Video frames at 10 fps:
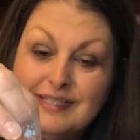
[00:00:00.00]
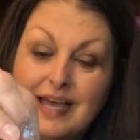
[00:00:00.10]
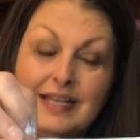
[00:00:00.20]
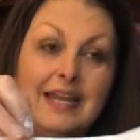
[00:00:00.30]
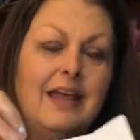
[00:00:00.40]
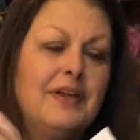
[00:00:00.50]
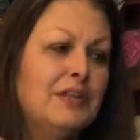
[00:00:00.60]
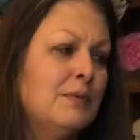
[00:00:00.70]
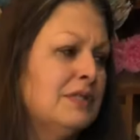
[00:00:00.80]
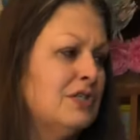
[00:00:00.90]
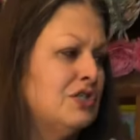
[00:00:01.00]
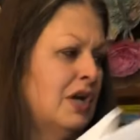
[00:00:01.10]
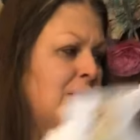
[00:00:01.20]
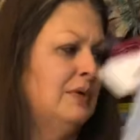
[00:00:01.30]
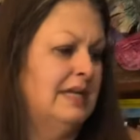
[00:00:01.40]
and I think there was a
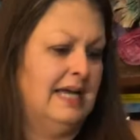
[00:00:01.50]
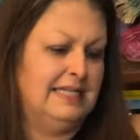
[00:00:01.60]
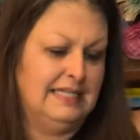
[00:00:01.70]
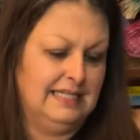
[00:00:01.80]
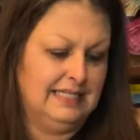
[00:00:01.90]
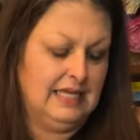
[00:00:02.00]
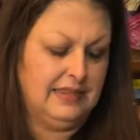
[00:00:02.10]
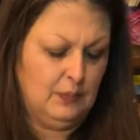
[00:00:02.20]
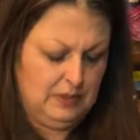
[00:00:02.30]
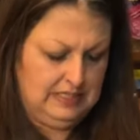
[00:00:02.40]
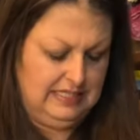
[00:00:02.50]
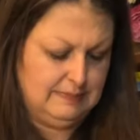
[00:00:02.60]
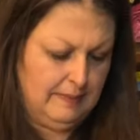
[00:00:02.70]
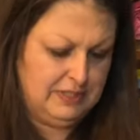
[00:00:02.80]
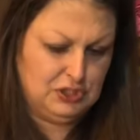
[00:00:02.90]
Joan, and I think one of these
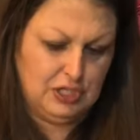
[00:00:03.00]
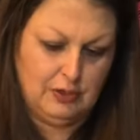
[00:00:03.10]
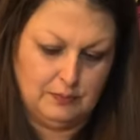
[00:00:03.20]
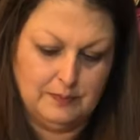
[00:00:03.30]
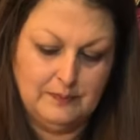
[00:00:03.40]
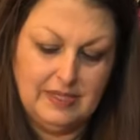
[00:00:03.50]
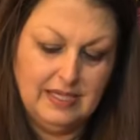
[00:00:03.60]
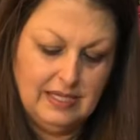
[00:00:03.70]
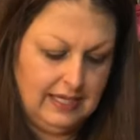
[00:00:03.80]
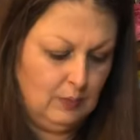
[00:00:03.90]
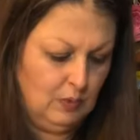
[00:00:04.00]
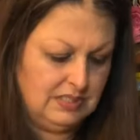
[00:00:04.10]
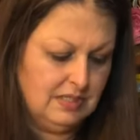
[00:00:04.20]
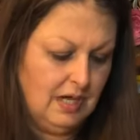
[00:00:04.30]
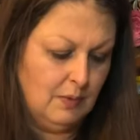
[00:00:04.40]
might be Joan, and
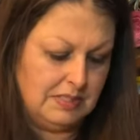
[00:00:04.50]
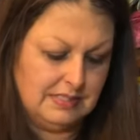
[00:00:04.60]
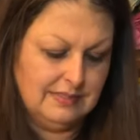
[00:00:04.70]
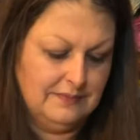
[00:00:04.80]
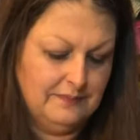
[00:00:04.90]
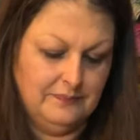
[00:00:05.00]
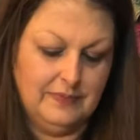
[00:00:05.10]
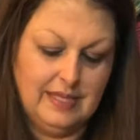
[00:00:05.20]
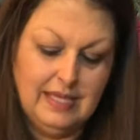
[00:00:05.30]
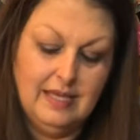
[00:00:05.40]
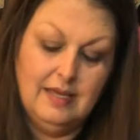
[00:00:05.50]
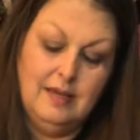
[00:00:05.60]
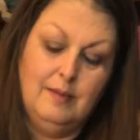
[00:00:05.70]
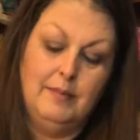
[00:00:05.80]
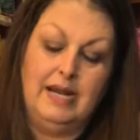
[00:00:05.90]
one's Lois.
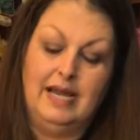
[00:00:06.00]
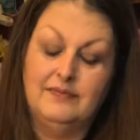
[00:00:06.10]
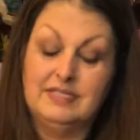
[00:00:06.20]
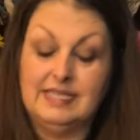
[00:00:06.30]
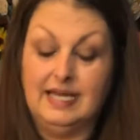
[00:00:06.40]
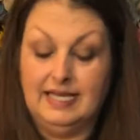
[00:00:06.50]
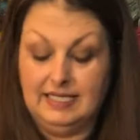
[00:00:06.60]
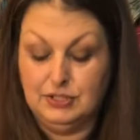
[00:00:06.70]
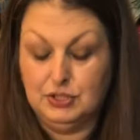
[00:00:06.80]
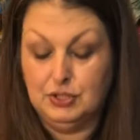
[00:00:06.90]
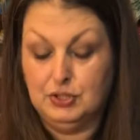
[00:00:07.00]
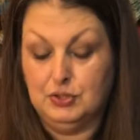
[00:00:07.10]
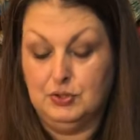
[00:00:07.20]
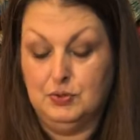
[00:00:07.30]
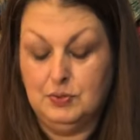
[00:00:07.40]
But I've decided
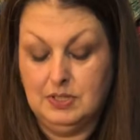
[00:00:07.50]
to,